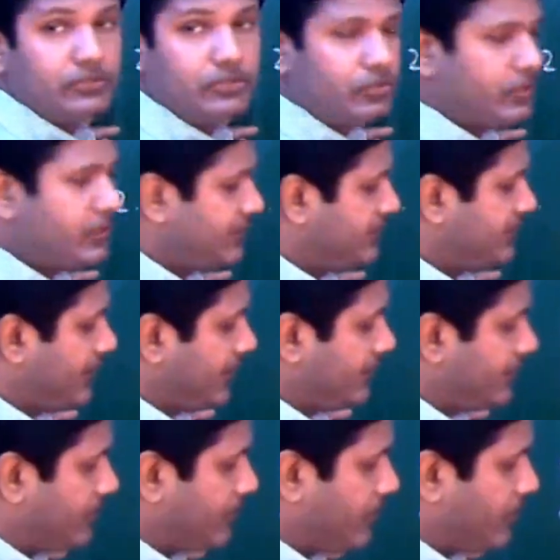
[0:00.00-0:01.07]
2 is
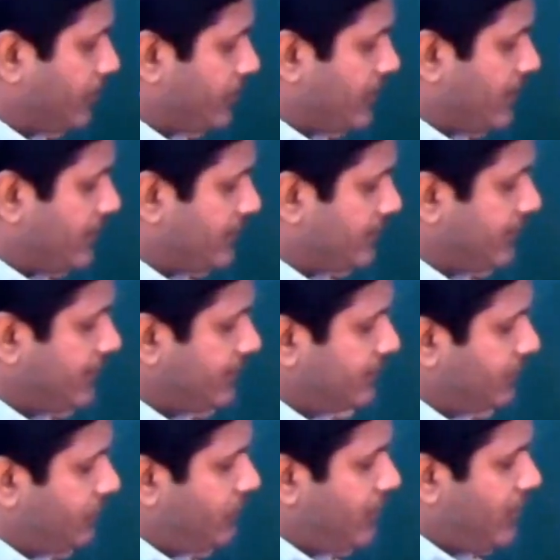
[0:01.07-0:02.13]
6. I'm going to put
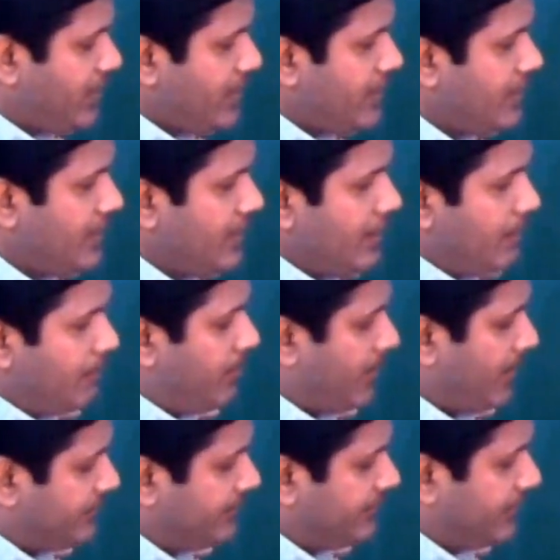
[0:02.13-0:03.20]
6v
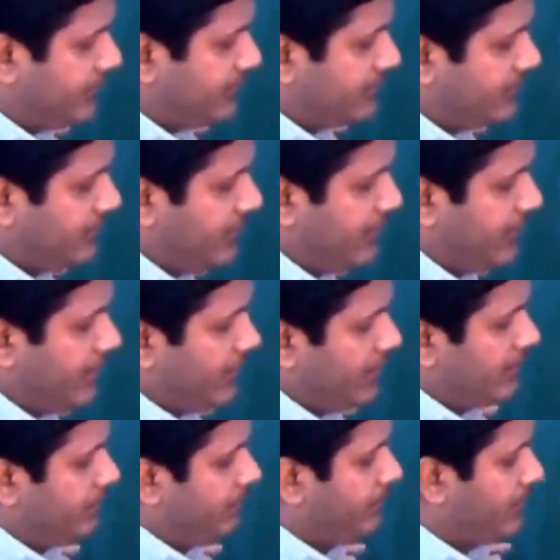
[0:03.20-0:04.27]
plus 6 right there.
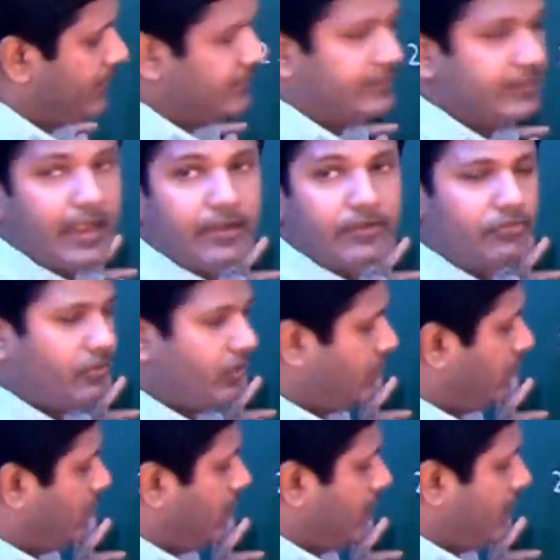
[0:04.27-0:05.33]
That's the answer,
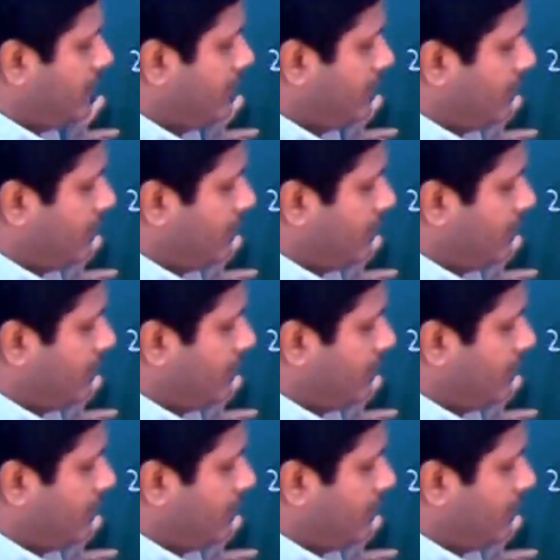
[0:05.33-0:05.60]
alright?